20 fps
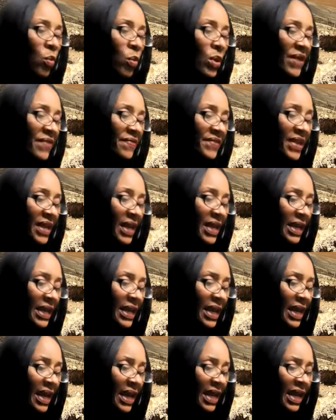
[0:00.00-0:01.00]
when they
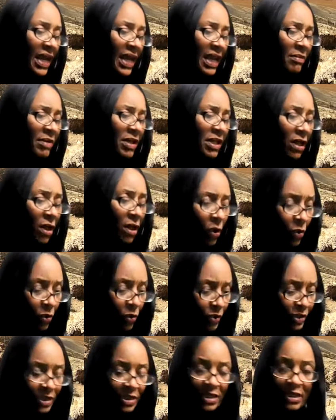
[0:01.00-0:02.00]
came
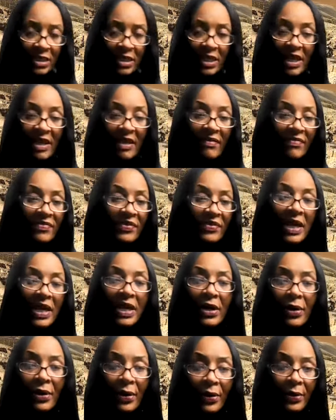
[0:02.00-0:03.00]
close,
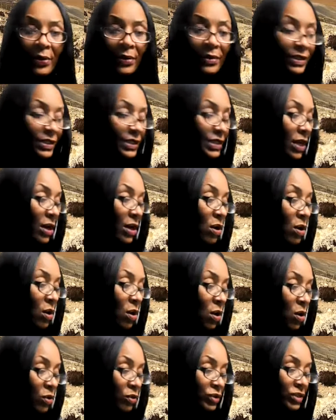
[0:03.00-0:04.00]
they heard
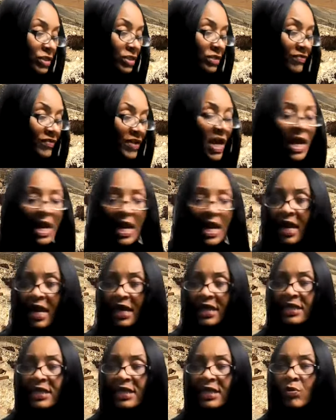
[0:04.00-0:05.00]
Yehoshaphat,
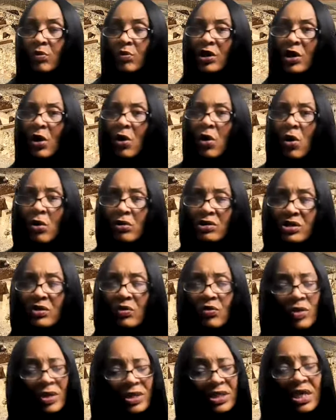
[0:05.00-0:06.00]
and
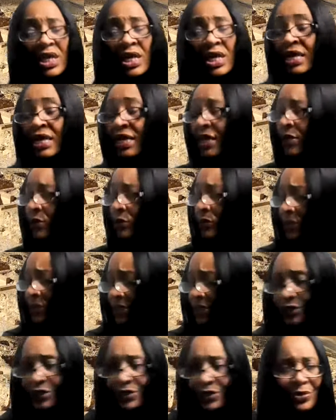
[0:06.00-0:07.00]
Yehoshaphat
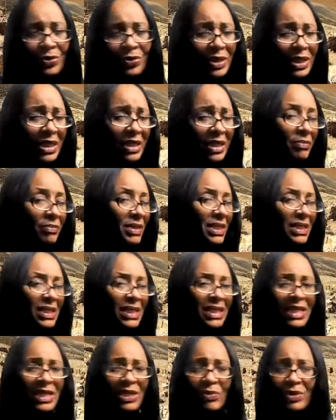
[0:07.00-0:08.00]
was screaming,
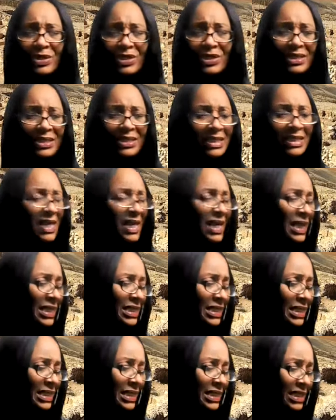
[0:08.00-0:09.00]
and he was
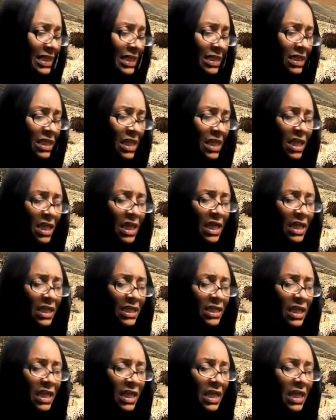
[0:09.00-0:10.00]
yelling,
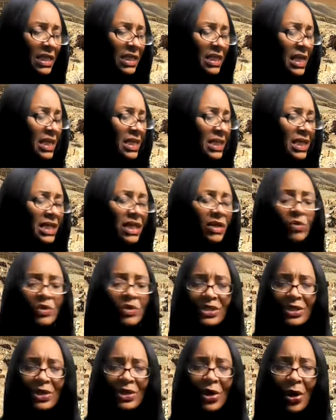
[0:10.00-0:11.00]
and he
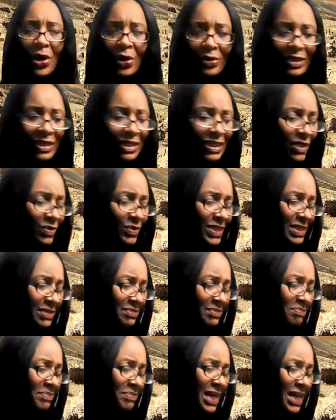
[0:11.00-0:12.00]
was hurting, he was
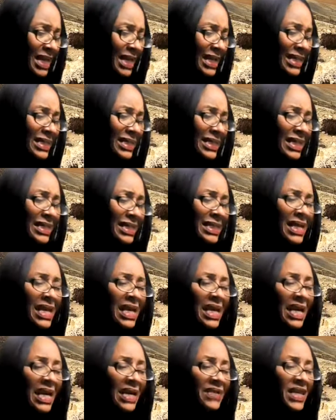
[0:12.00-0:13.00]
in pain,
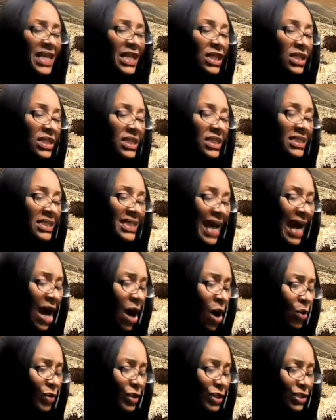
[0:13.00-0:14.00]
and they looked
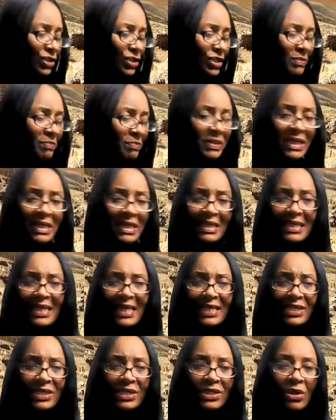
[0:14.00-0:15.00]
down into the pit, and
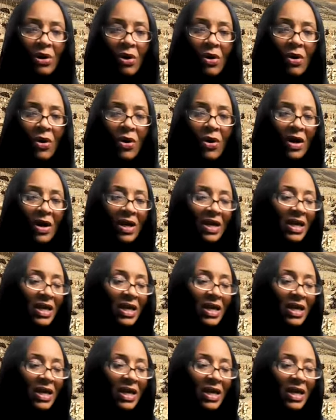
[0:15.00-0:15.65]
they saw